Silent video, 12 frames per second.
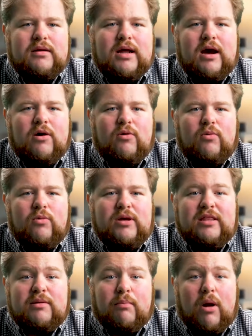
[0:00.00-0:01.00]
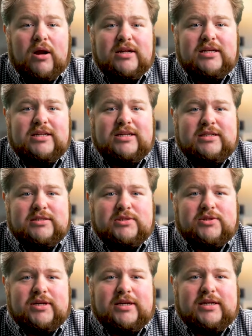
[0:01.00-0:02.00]
Now, in the marketing
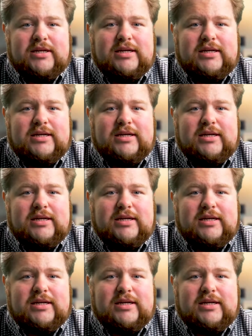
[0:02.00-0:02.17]
industry,